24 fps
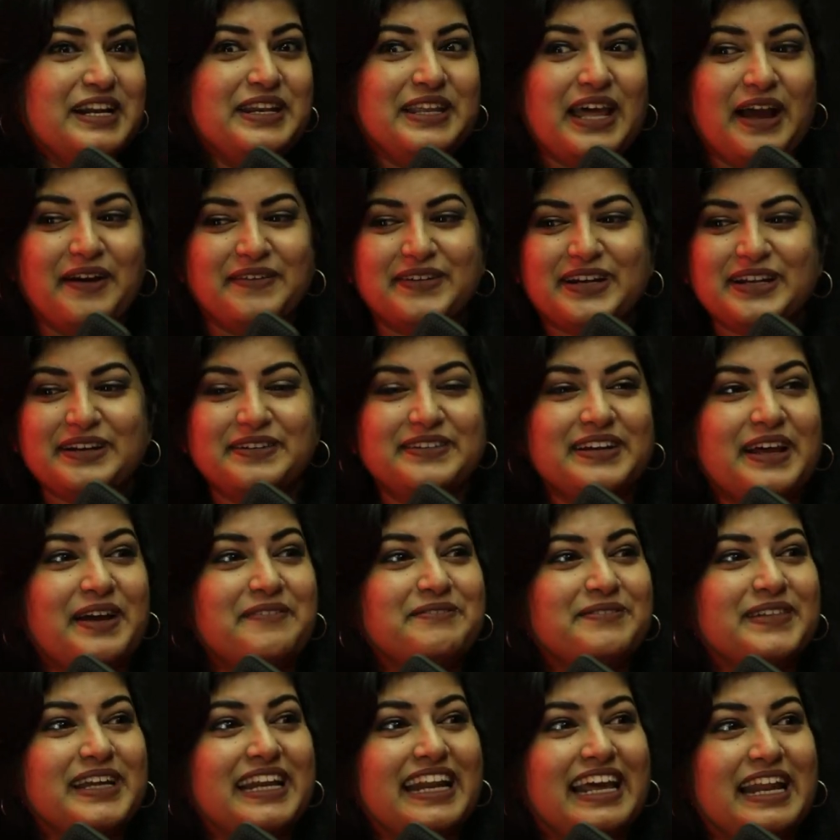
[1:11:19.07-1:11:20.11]
there wouldn't have
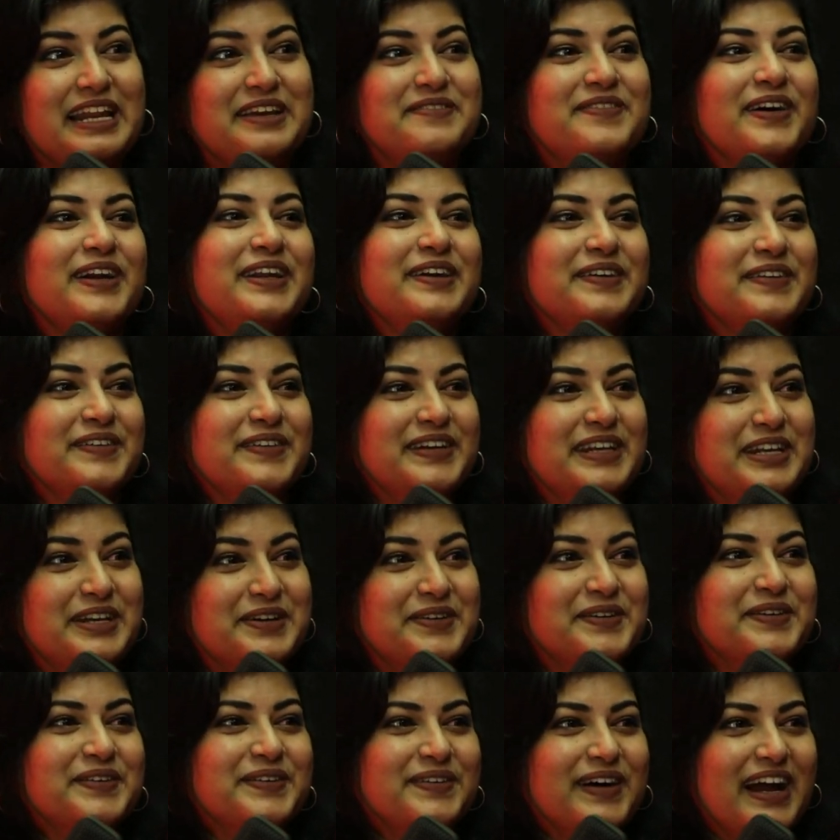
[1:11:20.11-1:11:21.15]
been anybody who knew
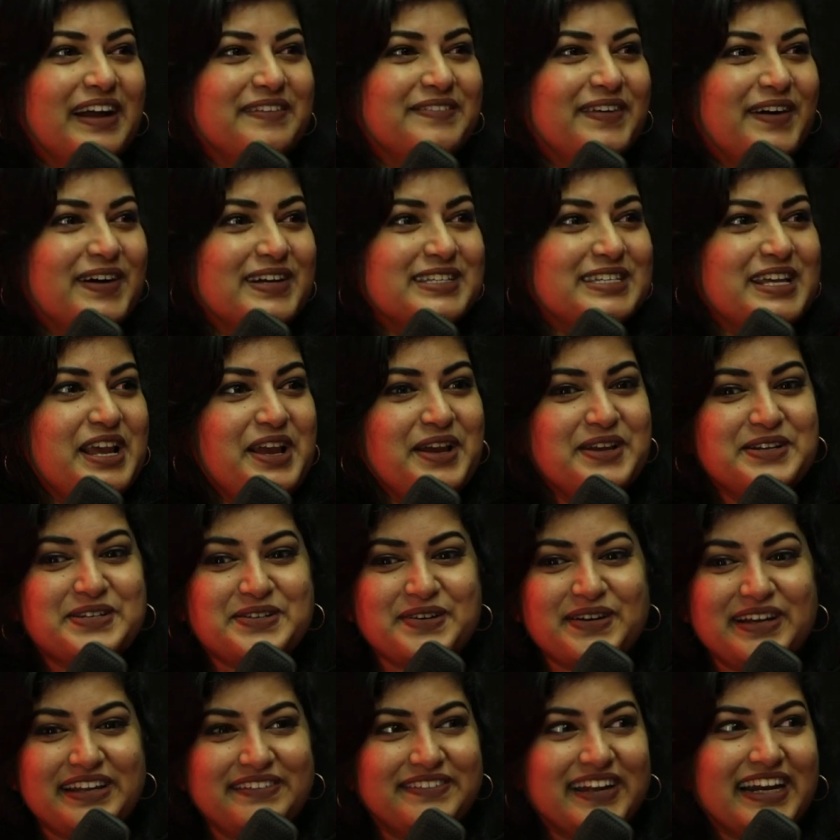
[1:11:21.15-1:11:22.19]
who I was
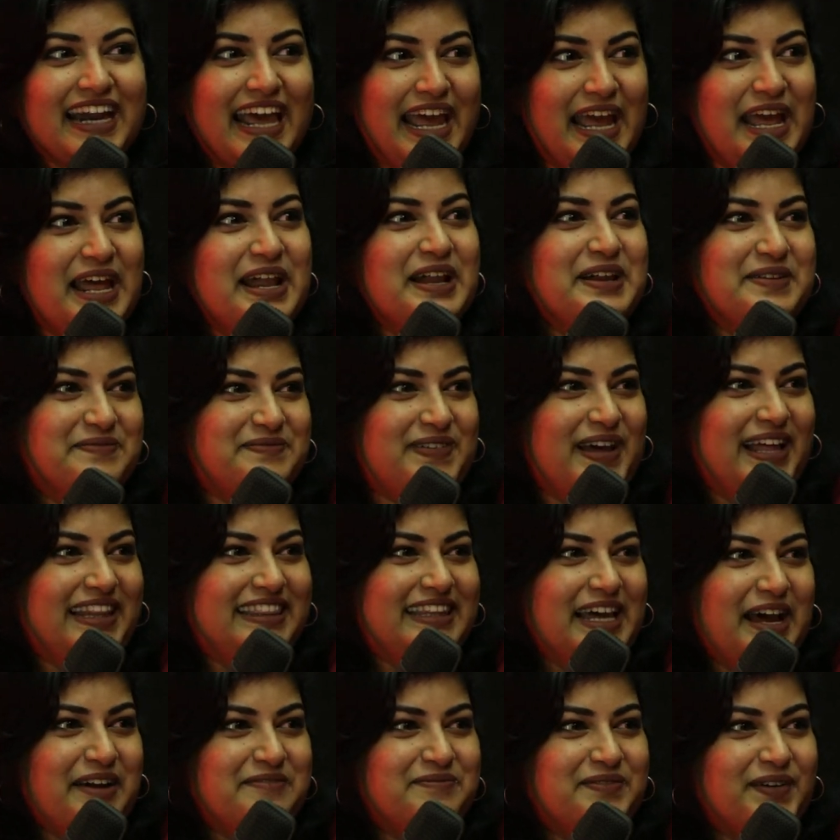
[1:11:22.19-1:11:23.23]
to even help at
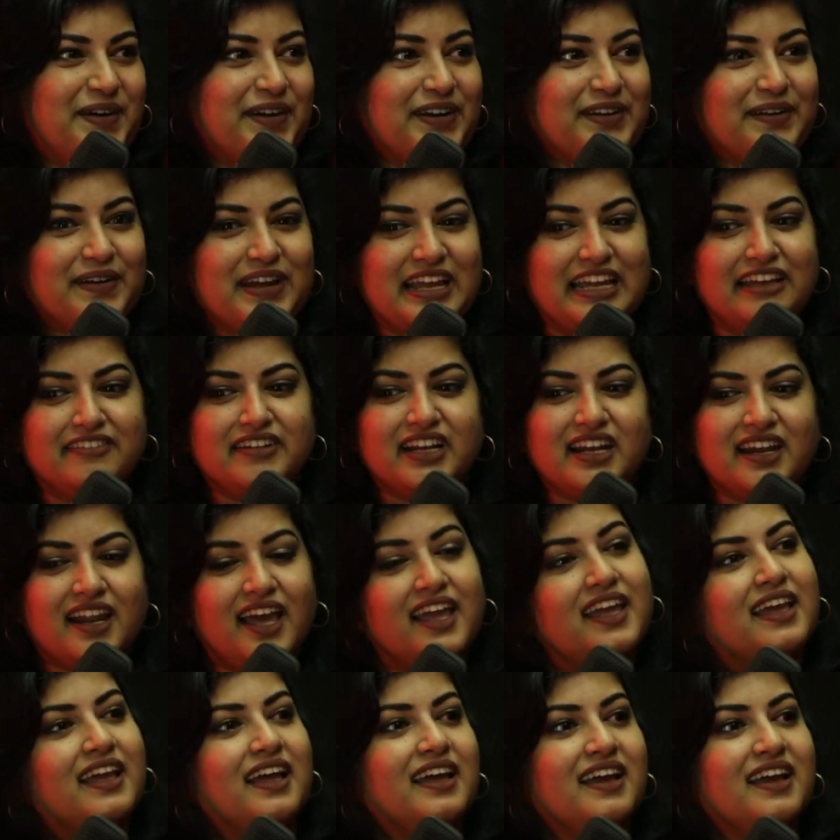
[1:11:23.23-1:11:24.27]
that point or even
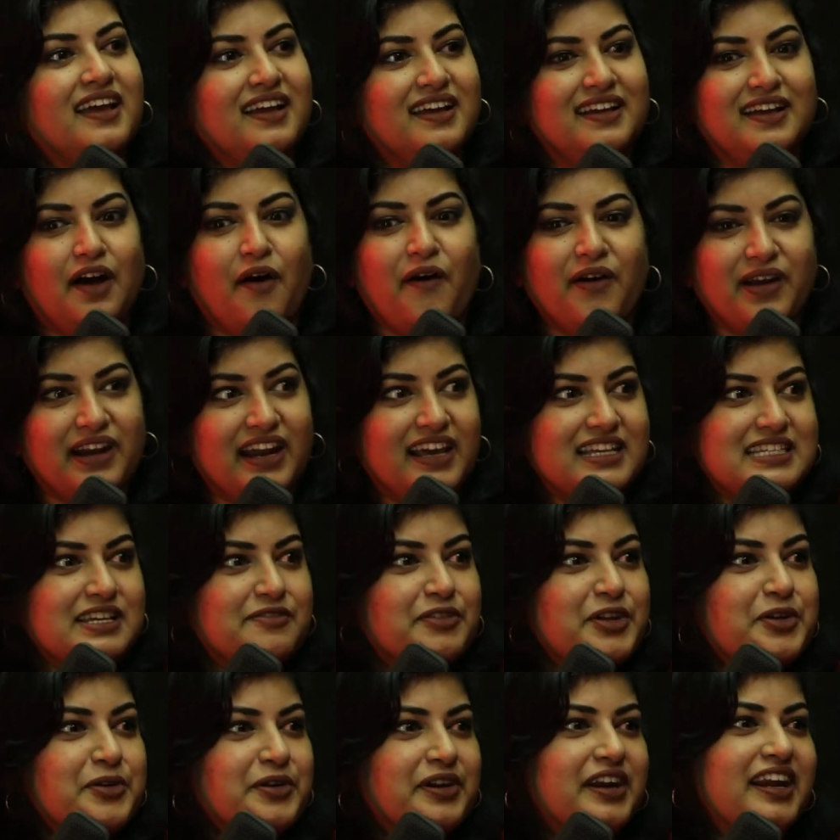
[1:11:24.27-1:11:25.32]
like organize a
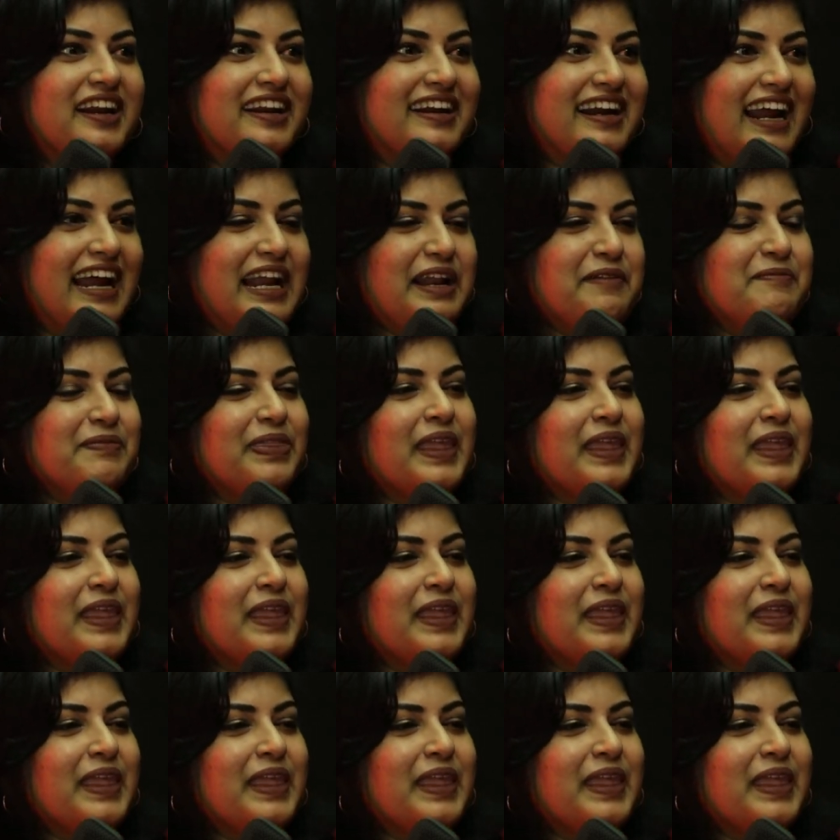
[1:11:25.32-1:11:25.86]
funeral, right?